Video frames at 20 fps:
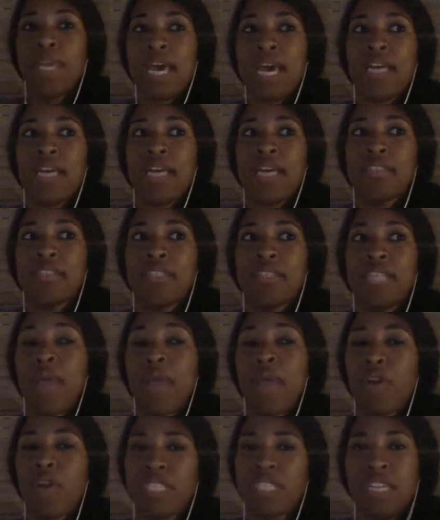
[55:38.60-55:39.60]
because
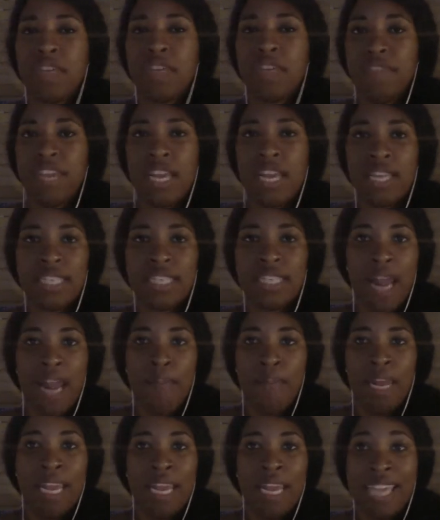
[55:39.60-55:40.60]
network TV has kind
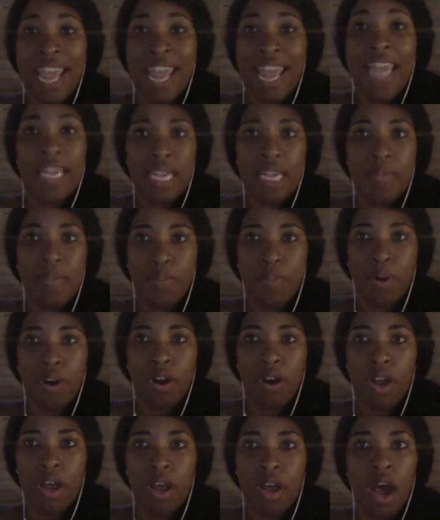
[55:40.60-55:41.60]
of been a
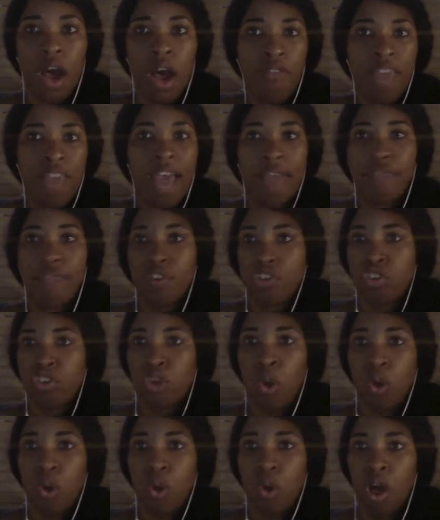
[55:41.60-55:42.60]
gatekeeper of that for
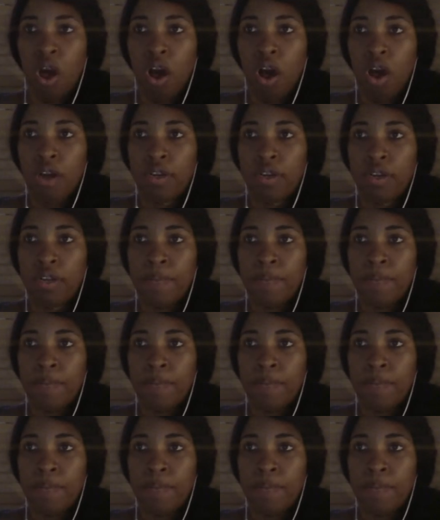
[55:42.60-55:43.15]
so long,